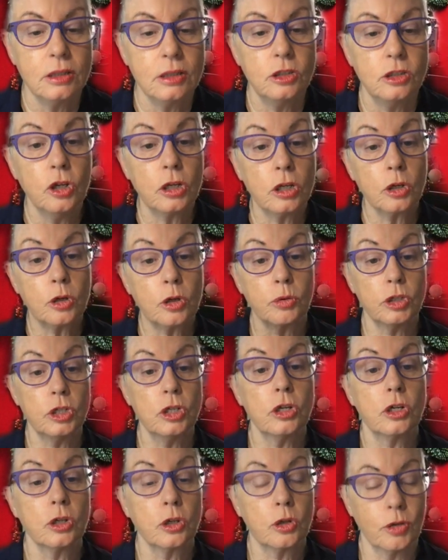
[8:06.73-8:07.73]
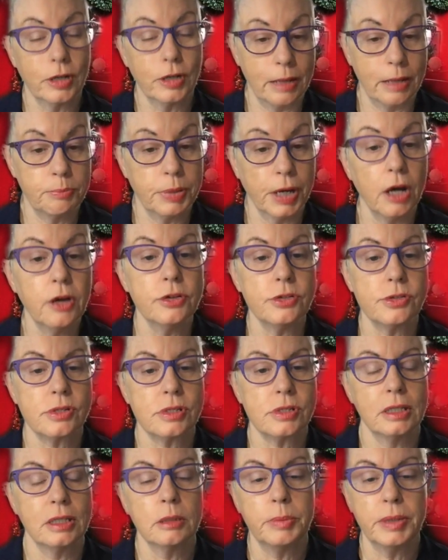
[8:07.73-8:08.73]
you can create posts
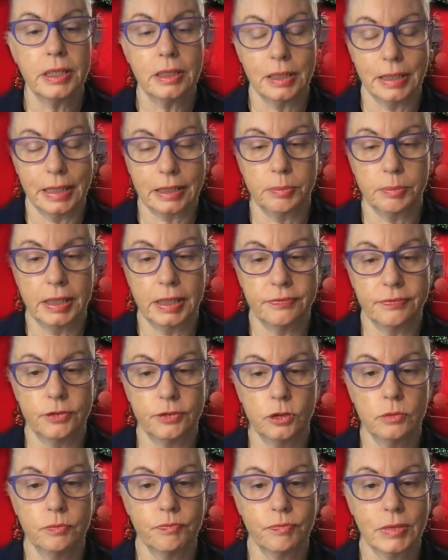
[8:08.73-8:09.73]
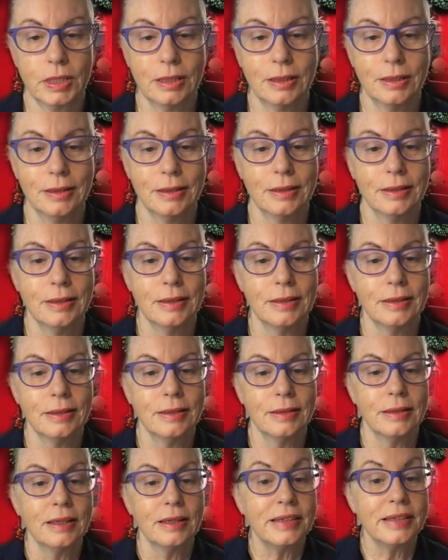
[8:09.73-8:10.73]
in the BeeKonnected platform
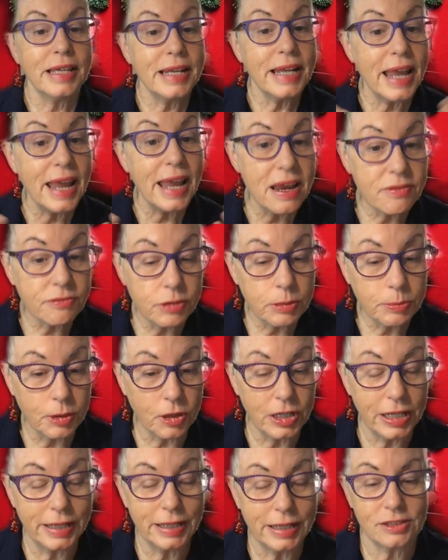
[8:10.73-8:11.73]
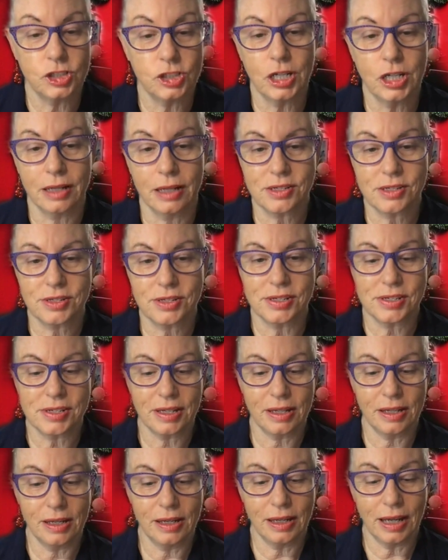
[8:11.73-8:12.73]
that everybody gets a chance to
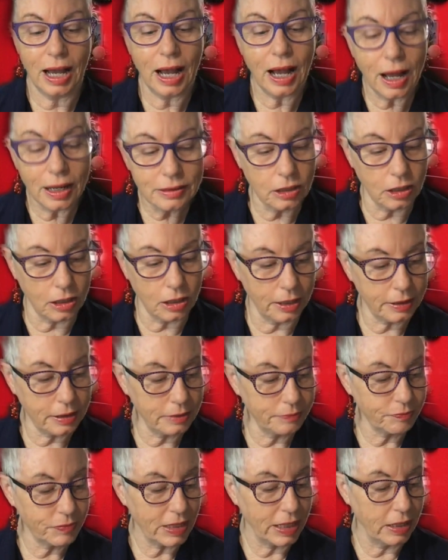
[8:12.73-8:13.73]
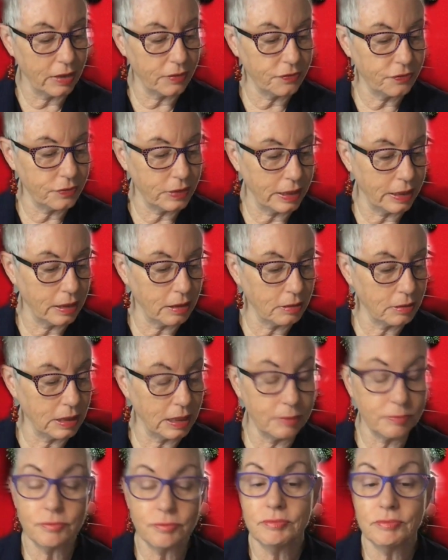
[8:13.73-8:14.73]
see. Unlike our
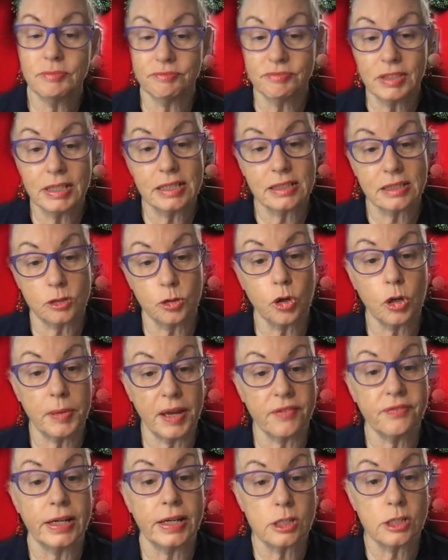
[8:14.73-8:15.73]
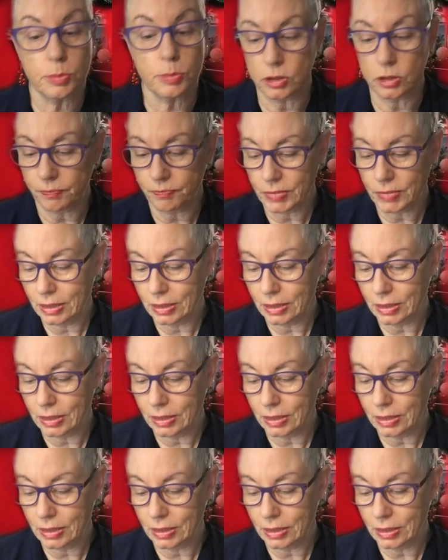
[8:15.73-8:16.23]
let's talk about Facebook.